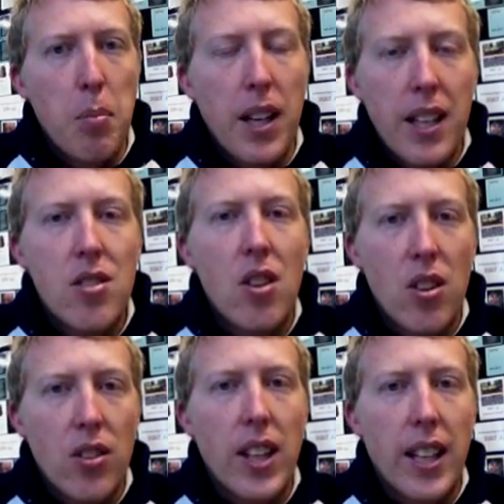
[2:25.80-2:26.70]
please
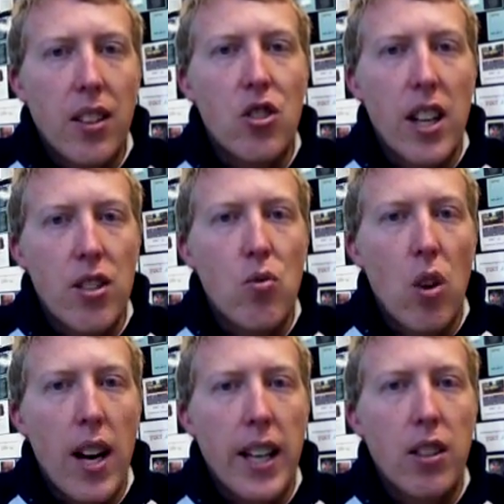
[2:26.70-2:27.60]
don't think just
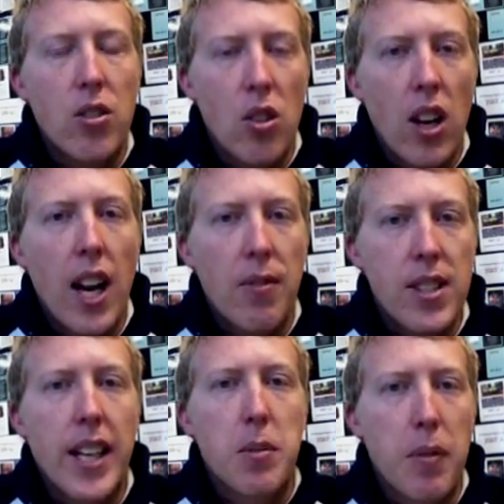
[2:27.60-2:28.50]
writing "do not have
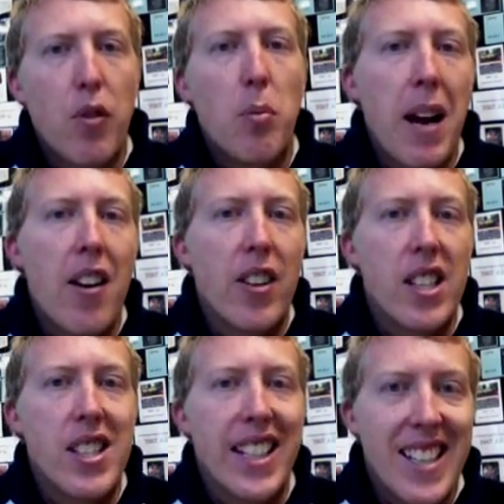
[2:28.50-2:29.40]
sex before
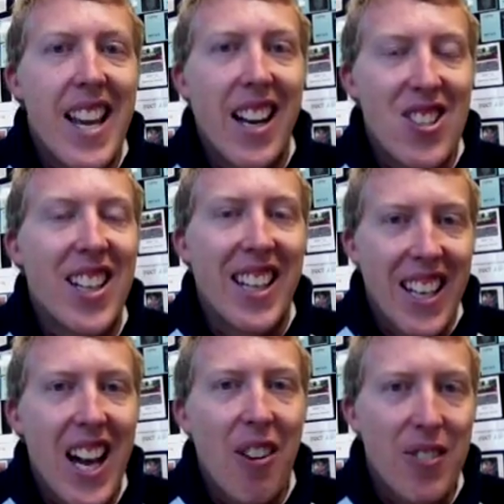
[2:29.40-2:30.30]
marriage" is actually
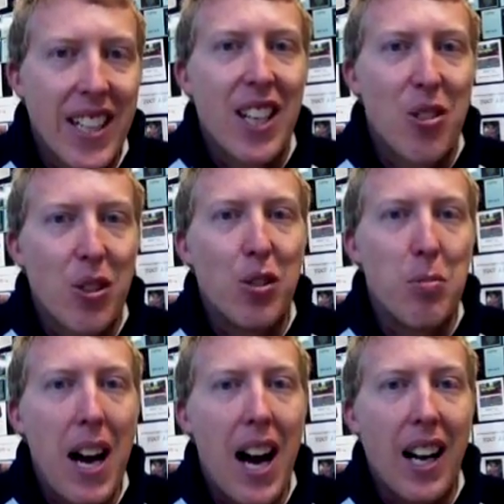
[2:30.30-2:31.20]
enough to get you a good
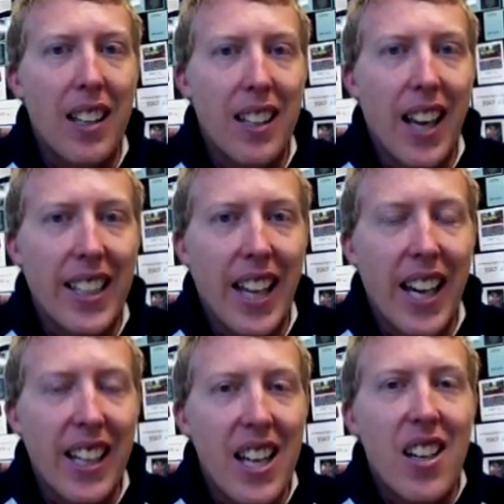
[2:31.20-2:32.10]
mark.
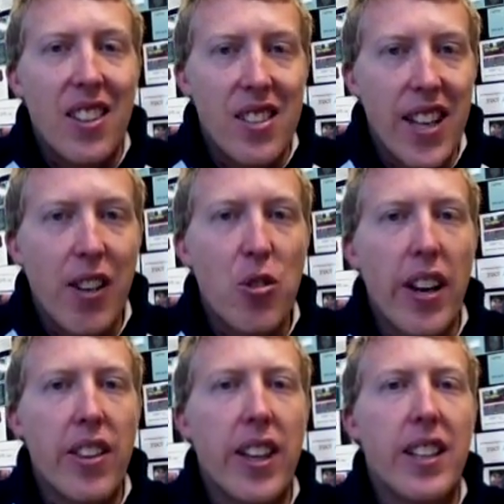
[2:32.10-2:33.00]
Okay, the sexual
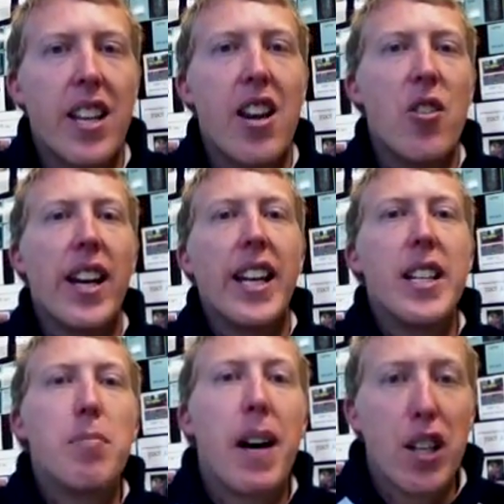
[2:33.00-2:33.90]
ethics area
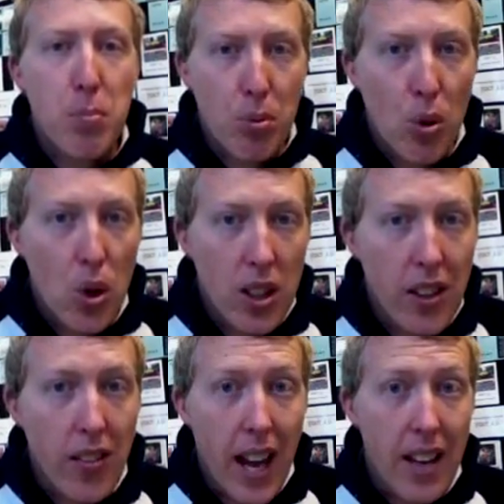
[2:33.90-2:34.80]
is much broader
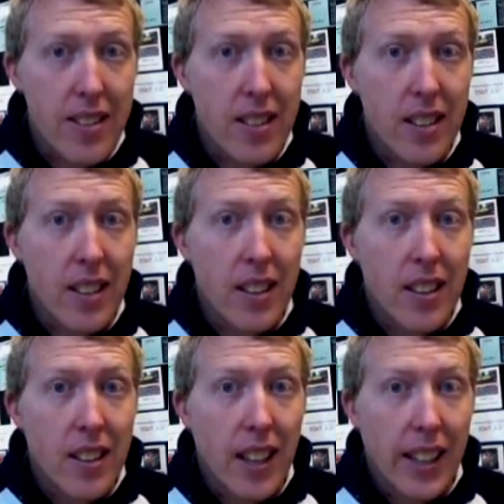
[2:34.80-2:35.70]
than that.
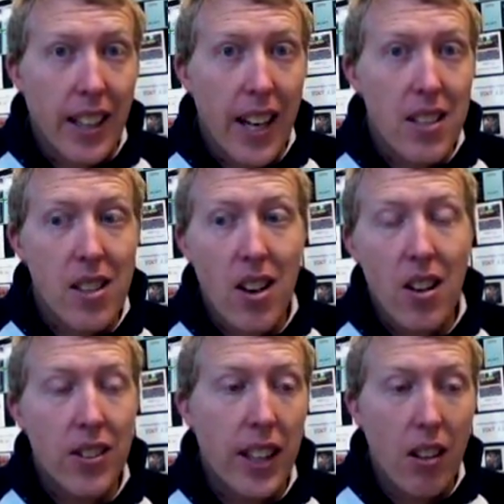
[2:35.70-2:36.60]
Okay, so
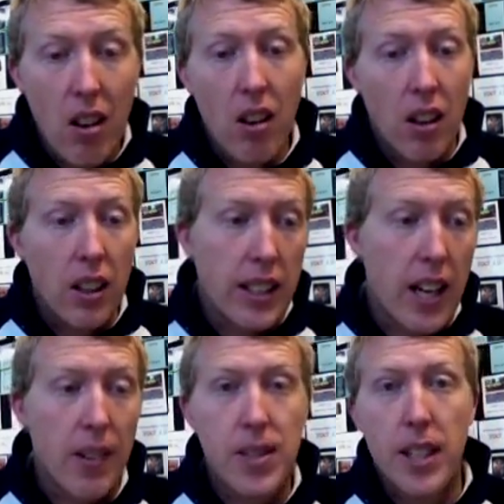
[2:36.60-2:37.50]
don't think, oh,
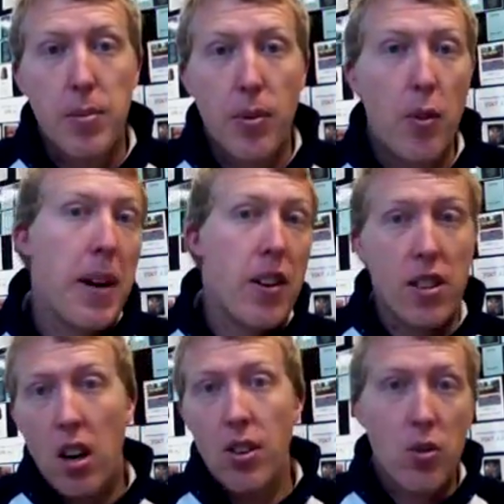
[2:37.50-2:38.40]
can't have sex before marriage,
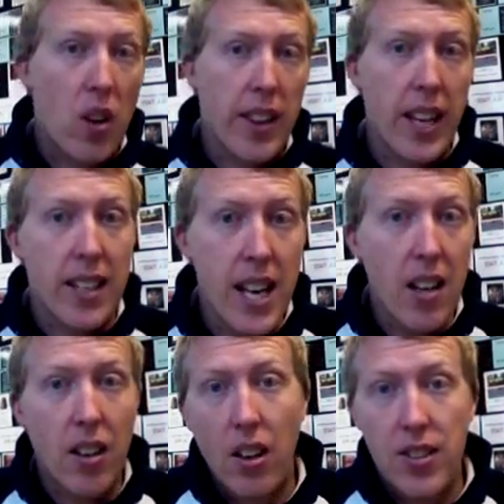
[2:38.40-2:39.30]
I'll just write that
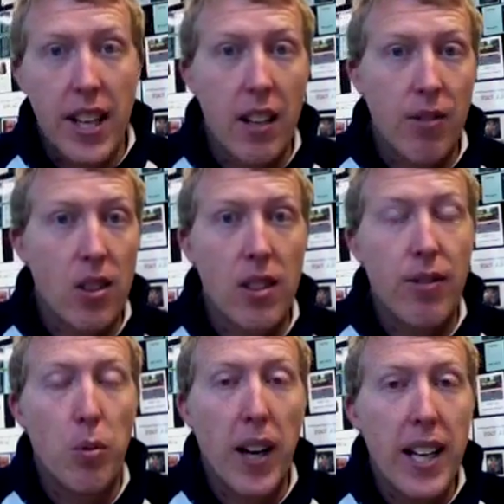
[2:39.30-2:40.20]
down and I'll say it a few
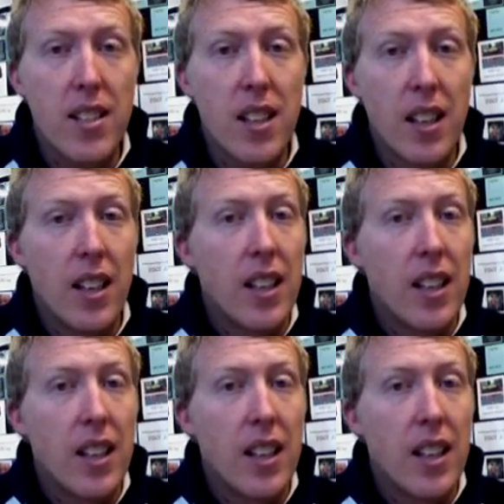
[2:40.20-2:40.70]
different ways.